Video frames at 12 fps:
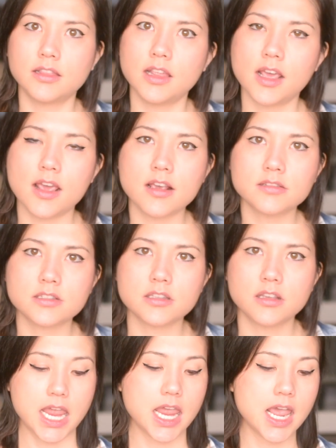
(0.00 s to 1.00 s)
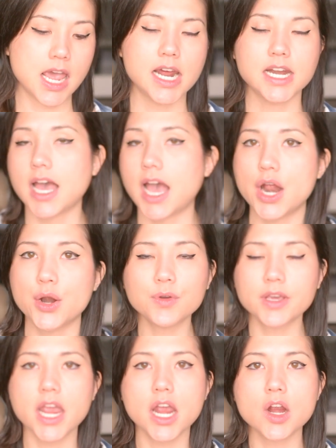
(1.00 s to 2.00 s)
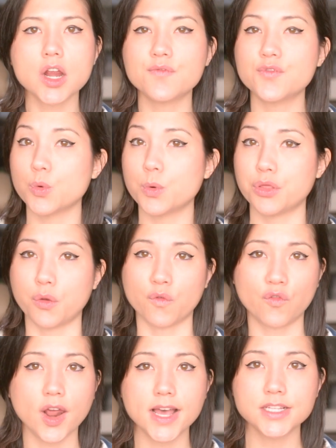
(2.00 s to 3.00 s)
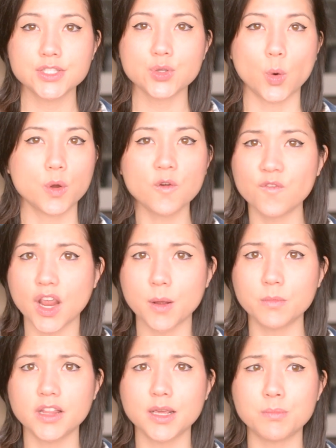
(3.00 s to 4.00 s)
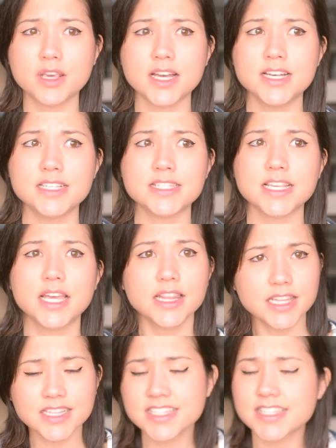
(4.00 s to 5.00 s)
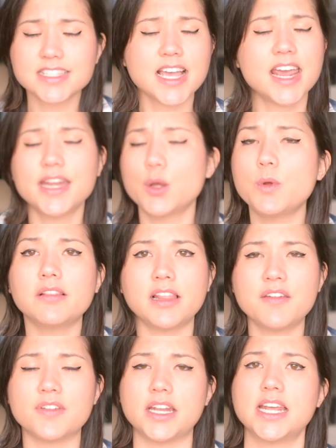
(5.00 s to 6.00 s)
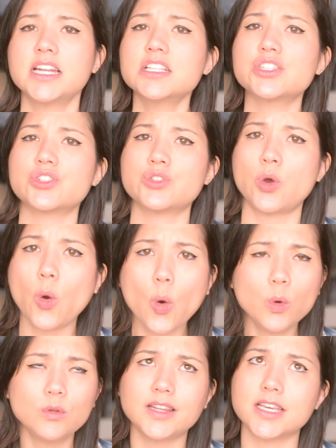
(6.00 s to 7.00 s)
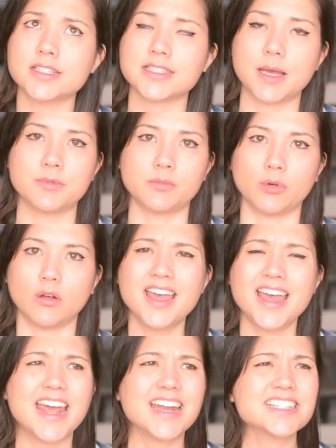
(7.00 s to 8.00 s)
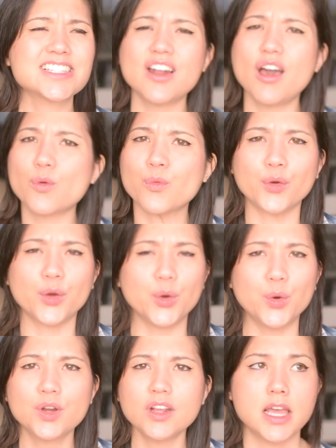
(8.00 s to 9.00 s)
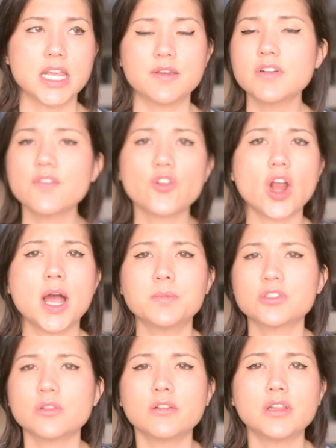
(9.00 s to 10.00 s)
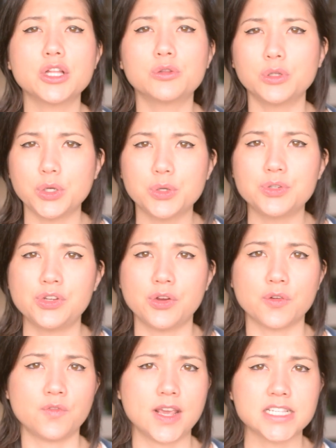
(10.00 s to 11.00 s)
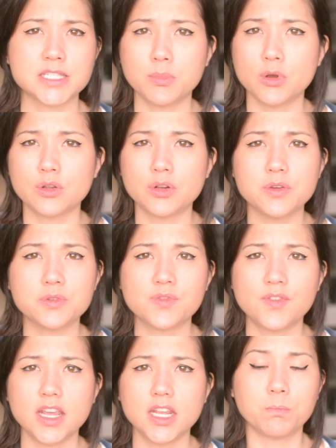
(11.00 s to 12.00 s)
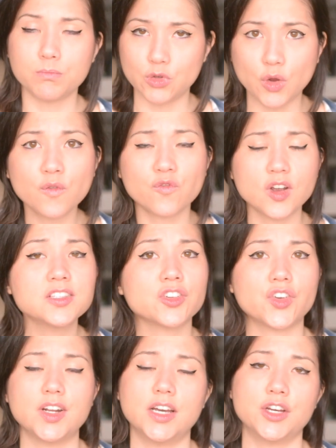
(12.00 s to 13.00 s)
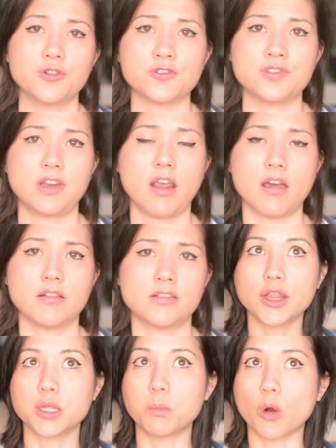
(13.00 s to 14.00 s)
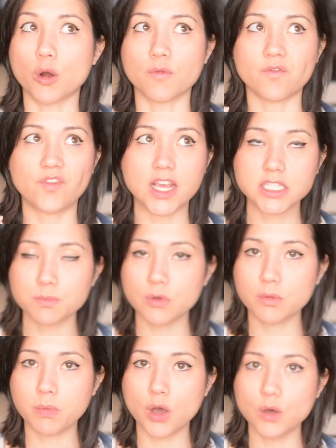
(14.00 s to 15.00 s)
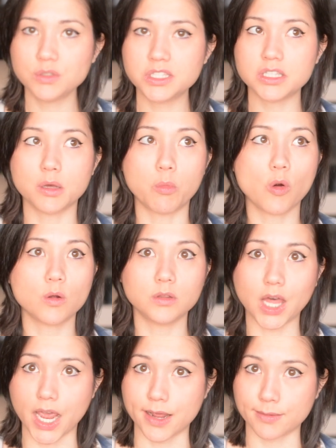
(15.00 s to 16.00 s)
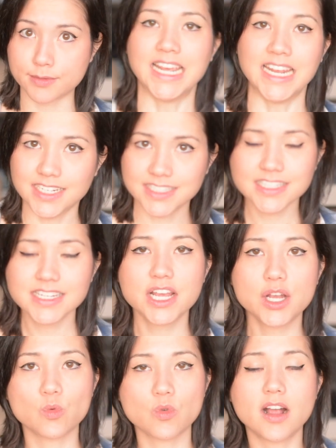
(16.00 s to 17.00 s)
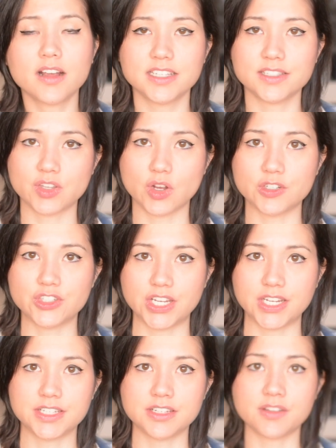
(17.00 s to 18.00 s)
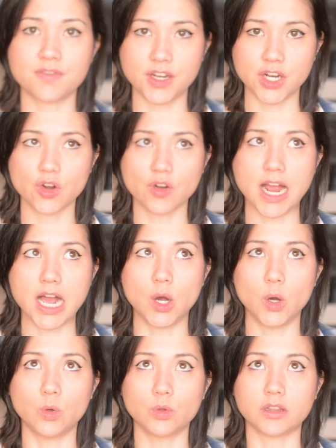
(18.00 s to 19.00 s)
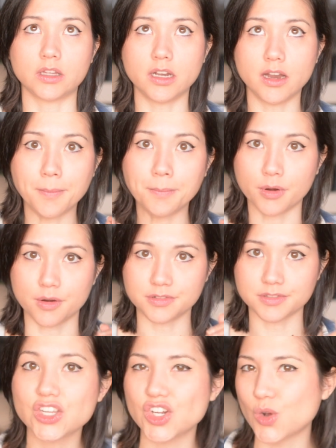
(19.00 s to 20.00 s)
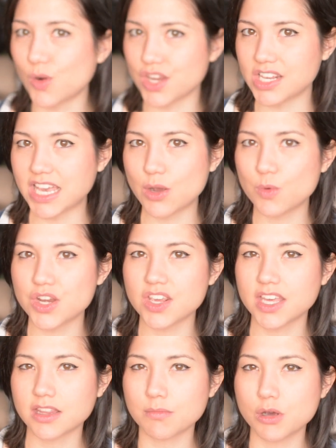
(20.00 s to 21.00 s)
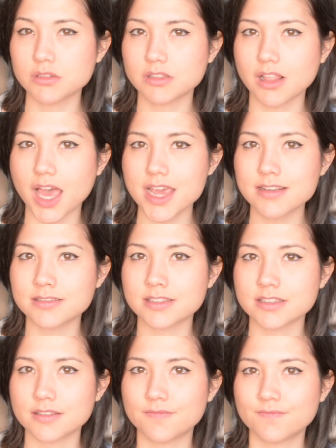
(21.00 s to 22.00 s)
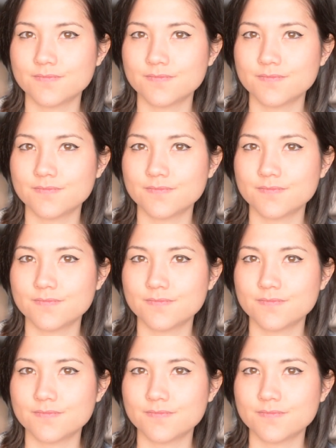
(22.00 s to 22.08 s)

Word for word: things. And I don't care if you're with your friends or your family, because in the society we live in, it is totally acceptable. And it's not rude. Even if you're absolutely glued to your Facebook newsfeed, your friends are gonna understand. The more Facebook posts, the more likes. It doesn't take a rocket surgeon to figure out the numbers. You know what you get when you get the most likes?